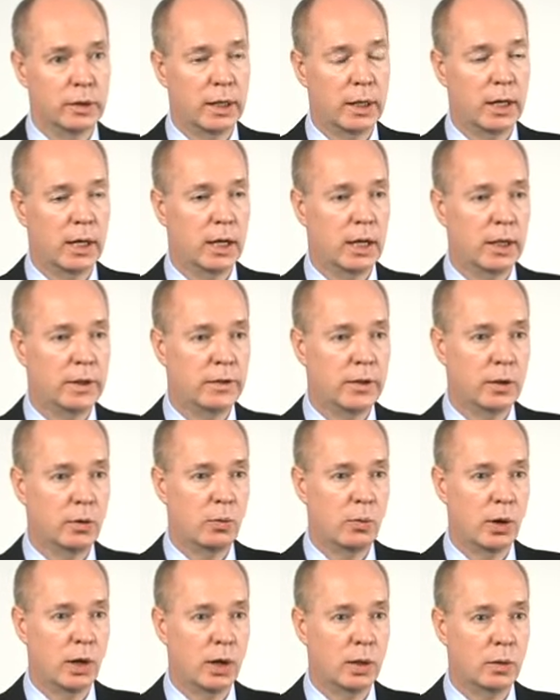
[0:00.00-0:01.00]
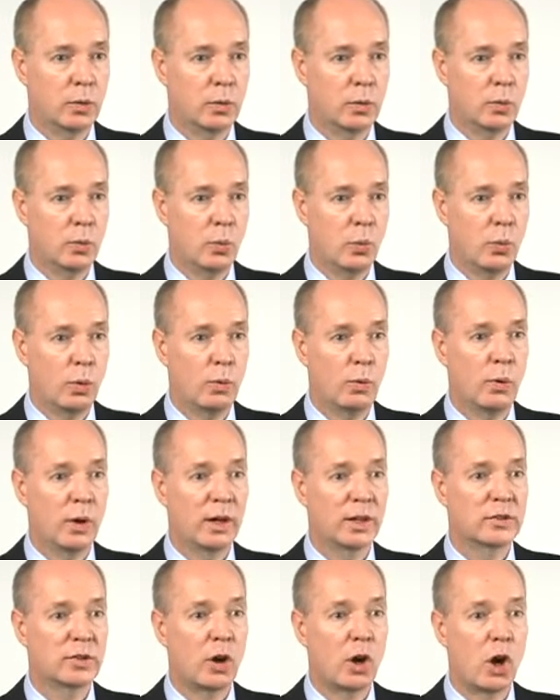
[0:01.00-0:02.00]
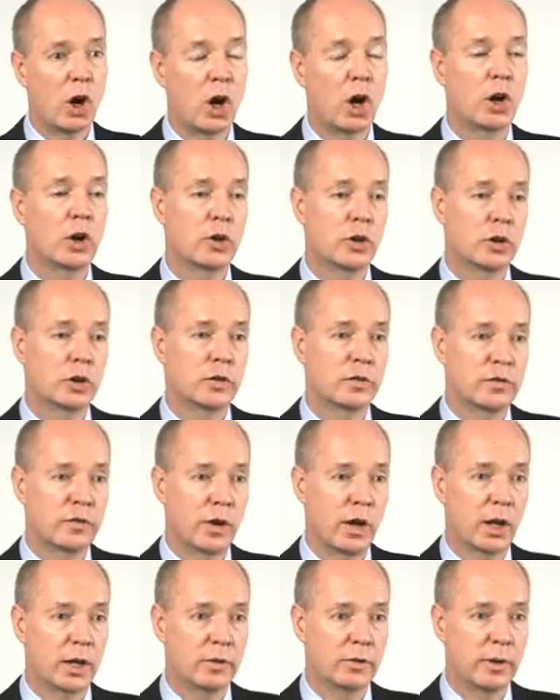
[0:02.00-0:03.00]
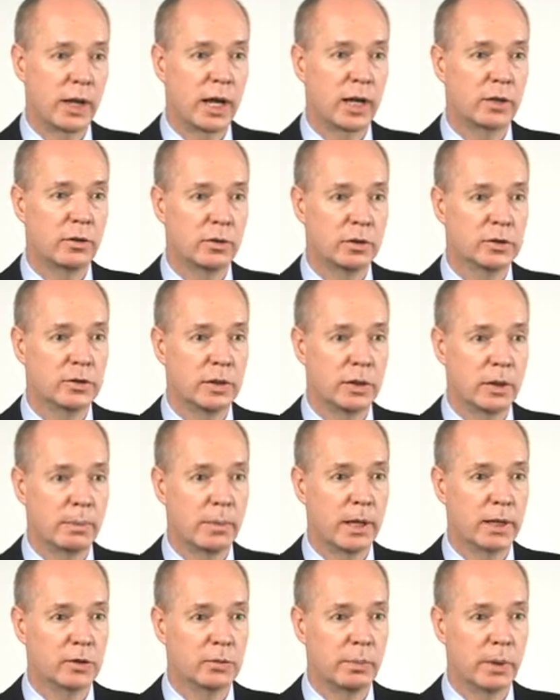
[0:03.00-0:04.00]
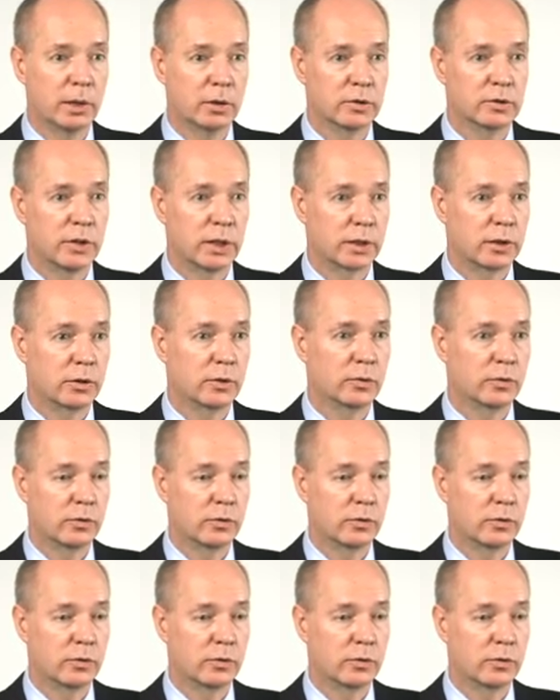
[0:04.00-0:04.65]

Uh, I think where where it's harder to find value is in the base metal sector.